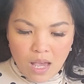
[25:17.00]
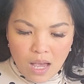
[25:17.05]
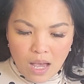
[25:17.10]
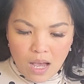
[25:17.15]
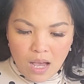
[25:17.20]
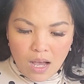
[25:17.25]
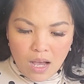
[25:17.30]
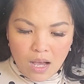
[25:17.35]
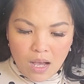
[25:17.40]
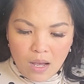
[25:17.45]

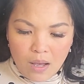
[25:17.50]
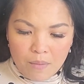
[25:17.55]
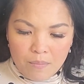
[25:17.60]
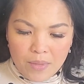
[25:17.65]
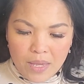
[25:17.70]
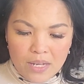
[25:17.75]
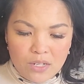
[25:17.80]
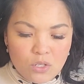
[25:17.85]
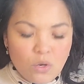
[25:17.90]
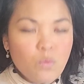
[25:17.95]
um,
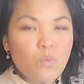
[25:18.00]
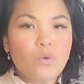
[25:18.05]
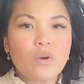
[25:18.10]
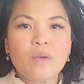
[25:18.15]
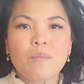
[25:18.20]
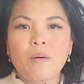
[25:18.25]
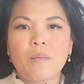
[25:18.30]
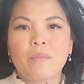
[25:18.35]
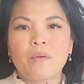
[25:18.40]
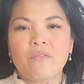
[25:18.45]
and don't worry
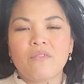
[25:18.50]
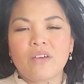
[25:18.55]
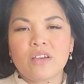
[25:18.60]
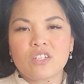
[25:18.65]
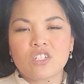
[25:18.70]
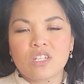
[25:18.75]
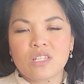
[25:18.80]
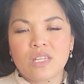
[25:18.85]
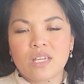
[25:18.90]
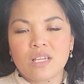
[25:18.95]
about
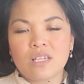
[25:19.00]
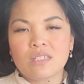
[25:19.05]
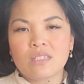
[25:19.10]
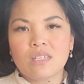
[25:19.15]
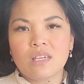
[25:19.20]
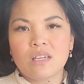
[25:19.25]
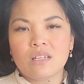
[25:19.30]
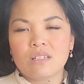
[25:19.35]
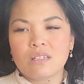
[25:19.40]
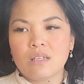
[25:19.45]
perfection like i
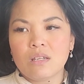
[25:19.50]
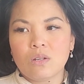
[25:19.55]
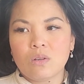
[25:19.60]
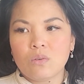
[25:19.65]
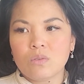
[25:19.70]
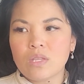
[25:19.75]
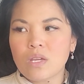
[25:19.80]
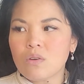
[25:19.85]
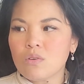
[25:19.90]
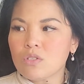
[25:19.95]
said you
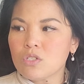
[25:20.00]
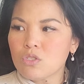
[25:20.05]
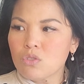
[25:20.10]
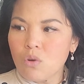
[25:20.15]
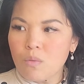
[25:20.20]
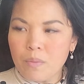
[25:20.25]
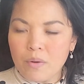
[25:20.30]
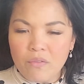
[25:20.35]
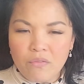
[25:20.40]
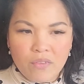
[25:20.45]
know there is
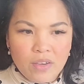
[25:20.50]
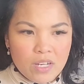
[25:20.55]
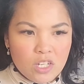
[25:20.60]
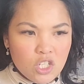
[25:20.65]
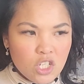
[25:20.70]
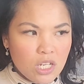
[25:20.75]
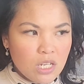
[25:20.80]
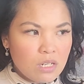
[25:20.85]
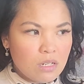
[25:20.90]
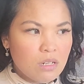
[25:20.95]
no
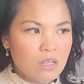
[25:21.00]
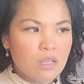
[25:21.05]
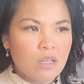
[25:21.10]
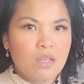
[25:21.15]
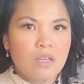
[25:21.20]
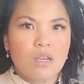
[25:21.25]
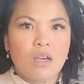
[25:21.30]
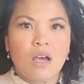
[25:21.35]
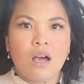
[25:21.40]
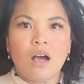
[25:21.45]
perfection
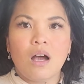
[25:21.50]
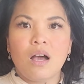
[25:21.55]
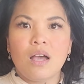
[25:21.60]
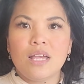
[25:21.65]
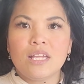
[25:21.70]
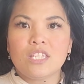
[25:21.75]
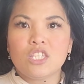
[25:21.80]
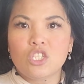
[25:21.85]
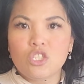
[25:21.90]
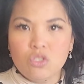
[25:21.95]
uh,
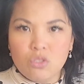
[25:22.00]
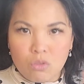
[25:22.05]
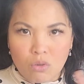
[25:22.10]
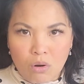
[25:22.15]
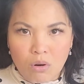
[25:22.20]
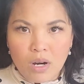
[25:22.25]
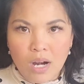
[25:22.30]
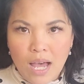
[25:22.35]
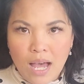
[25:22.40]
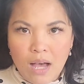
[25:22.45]
it's
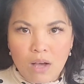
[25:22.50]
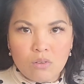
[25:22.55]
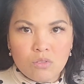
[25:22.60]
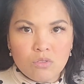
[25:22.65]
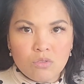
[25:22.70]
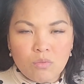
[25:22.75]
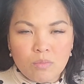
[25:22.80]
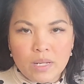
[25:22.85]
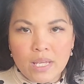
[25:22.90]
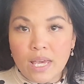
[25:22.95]
your house
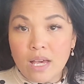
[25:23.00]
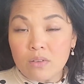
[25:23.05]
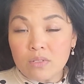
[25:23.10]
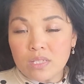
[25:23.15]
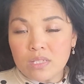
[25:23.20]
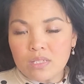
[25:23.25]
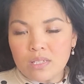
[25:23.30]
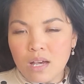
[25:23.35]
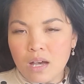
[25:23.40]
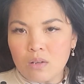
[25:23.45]
nobody
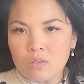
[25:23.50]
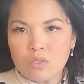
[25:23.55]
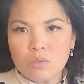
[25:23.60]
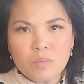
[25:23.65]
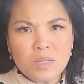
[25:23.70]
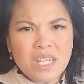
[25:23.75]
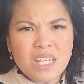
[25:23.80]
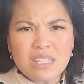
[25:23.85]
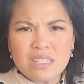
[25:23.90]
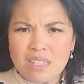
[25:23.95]
else's house
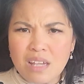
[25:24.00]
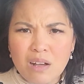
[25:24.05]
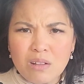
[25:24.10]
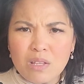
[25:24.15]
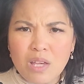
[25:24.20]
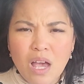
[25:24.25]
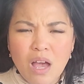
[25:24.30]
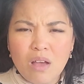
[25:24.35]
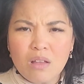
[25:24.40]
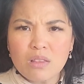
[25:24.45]
nobody can tell
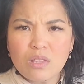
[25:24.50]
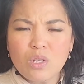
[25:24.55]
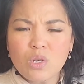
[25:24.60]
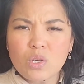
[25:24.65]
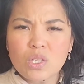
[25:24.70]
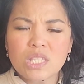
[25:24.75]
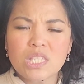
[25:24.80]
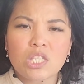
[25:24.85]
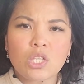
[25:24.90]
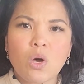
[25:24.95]
you how it
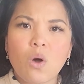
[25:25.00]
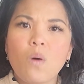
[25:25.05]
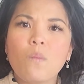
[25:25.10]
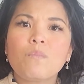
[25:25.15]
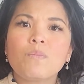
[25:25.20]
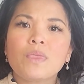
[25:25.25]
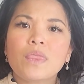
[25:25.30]
looks so